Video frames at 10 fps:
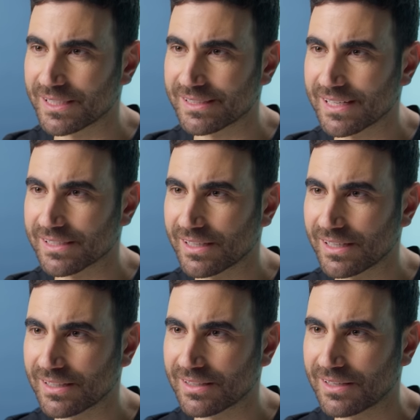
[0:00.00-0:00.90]
on this desert
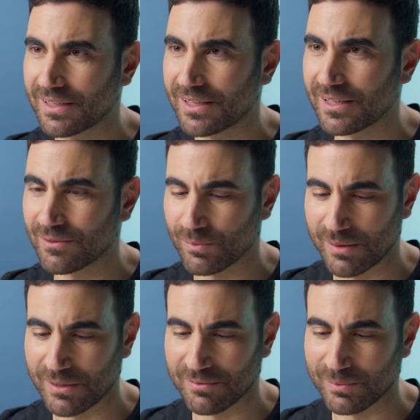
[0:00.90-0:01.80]
island.
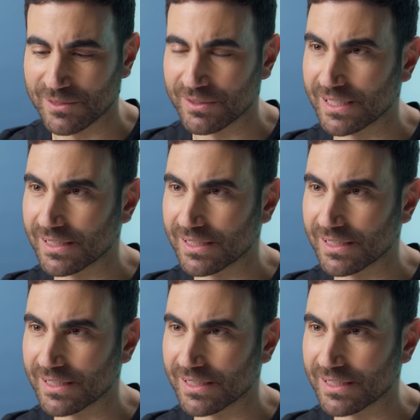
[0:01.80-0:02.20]
Maybe I'm building